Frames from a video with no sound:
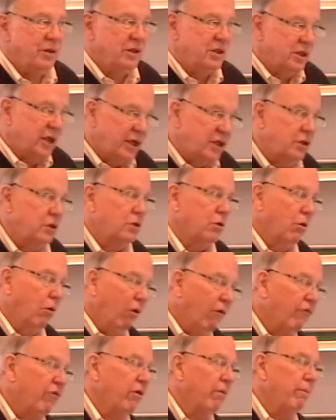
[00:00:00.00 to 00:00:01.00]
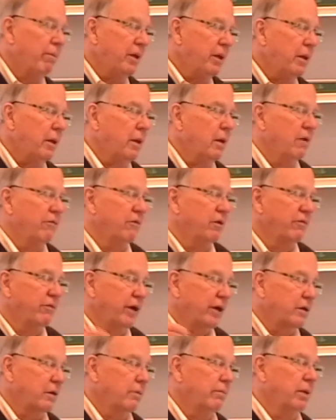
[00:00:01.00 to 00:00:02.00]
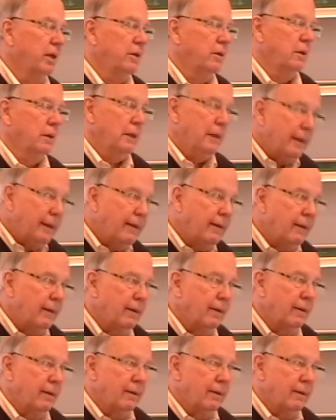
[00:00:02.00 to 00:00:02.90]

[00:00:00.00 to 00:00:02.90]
The sections over B of the vector bundle E.